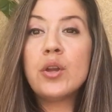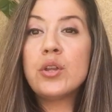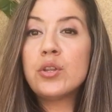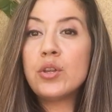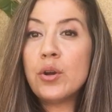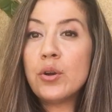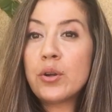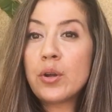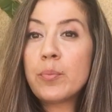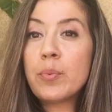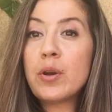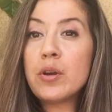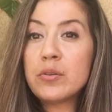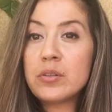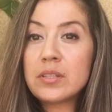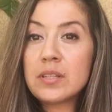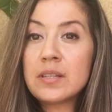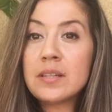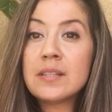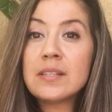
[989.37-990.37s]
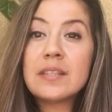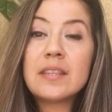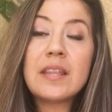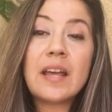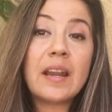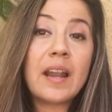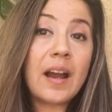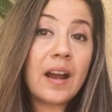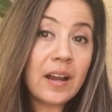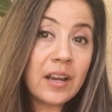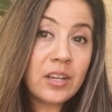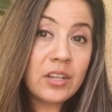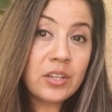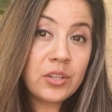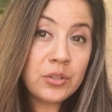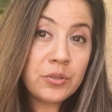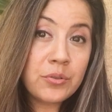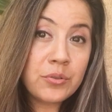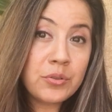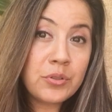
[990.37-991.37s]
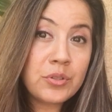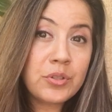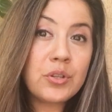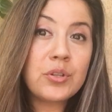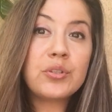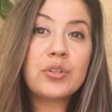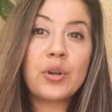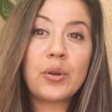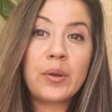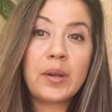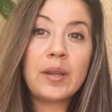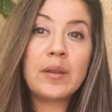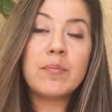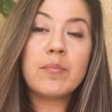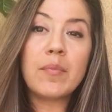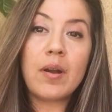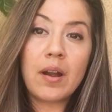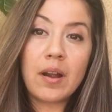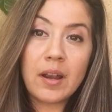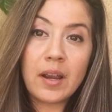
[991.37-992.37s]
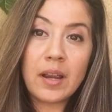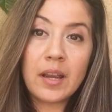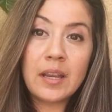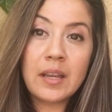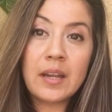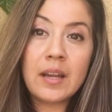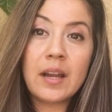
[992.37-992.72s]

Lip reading: yoga poses that I use during my